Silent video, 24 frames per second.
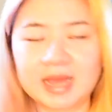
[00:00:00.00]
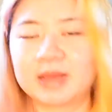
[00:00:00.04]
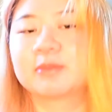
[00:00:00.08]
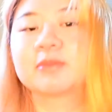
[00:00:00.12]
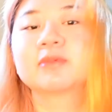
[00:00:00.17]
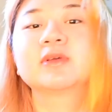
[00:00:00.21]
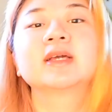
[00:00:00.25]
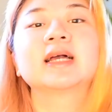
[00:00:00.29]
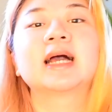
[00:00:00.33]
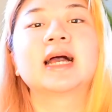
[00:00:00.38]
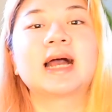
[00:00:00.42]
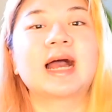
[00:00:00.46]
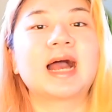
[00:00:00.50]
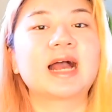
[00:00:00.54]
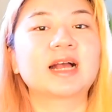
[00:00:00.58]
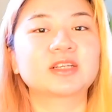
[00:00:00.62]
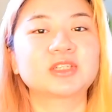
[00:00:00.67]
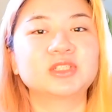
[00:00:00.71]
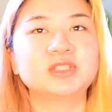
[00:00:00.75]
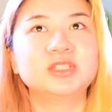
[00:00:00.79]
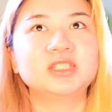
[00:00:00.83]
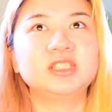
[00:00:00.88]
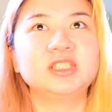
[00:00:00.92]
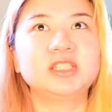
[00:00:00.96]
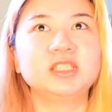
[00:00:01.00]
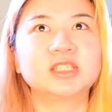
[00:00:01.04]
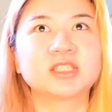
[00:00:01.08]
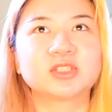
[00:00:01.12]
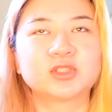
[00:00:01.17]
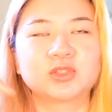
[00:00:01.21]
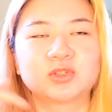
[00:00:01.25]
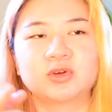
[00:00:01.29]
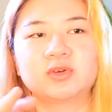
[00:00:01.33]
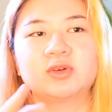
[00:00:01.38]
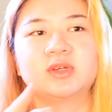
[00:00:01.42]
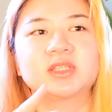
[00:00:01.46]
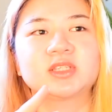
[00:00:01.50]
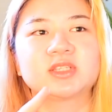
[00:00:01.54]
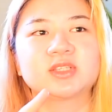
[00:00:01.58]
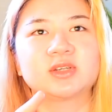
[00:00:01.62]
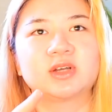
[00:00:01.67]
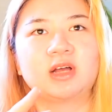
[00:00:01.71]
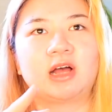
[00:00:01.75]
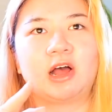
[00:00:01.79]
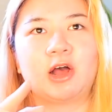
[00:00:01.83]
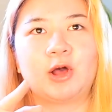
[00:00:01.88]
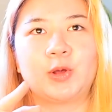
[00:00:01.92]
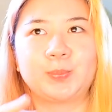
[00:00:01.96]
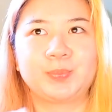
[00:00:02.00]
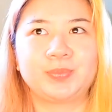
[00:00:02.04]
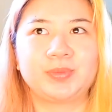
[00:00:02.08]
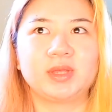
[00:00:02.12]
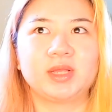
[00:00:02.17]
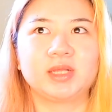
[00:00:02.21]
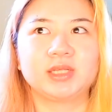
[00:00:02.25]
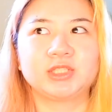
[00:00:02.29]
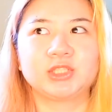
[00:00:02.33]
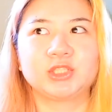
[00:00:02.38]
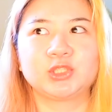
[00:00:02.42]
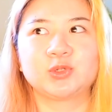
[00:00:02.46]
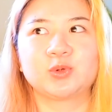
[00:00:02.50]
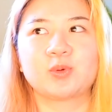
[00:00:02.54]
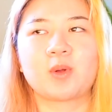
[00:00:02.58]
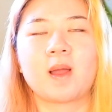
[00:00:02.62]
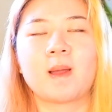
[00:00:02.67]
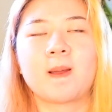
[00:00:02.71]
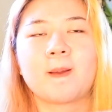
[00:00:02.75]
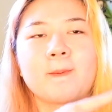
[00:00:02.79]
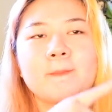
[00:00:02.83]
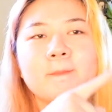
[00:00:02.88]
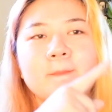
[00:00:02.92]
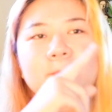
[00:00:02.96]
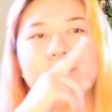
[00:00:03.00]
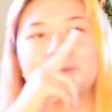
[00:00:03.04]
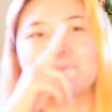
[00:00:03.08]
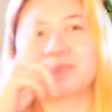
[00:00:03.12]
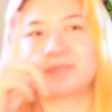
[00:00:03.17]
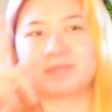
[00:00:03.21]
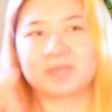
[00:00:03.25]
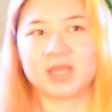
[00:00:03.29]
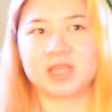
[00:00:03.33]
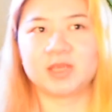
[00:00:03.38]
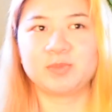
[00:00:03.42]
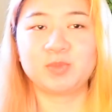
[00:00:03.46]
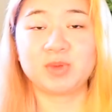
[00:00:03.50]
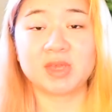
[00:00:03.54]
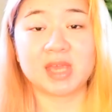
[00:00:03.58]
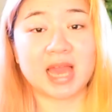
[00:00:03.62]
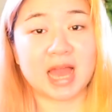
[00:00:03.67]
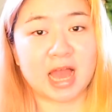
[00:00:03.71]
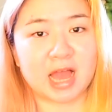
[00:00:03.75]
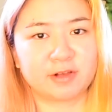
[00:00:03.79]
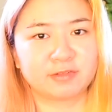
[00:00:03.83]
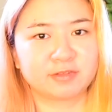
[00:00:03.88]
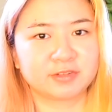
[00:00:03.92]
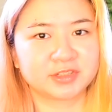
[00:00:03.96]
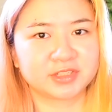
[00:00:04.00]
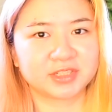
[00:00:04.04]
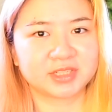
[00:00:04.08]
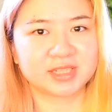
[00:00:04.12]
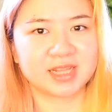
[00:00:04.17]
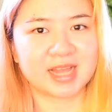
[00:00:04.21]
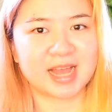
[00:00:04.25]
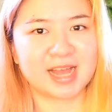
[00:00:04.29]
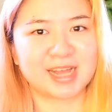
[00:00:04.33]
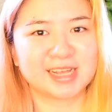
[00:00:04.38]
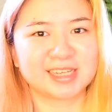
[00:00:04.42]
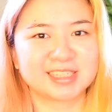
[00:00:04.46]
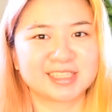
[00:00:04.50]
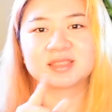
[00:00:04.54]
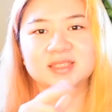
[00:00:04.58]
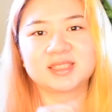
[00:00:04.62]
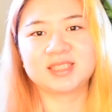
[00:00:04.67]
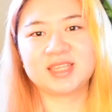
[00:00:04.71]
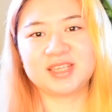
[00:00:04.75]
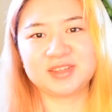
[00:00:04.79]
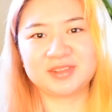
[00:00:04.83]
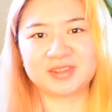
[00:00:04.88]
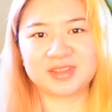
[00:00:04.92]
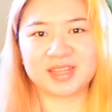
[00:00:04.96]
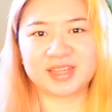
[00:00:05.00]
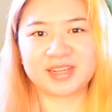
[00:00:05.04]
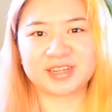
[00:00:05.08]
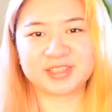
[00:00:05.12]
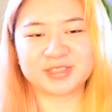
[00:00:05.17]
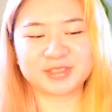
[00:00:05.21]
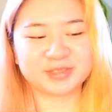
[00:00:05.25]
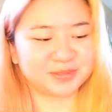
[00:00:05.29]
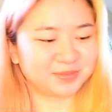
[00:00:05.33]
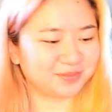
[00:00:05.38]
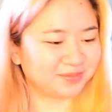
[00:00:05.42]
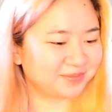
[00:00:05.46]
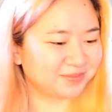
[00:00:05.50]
I'm actually going to update you maybe after class. See you later.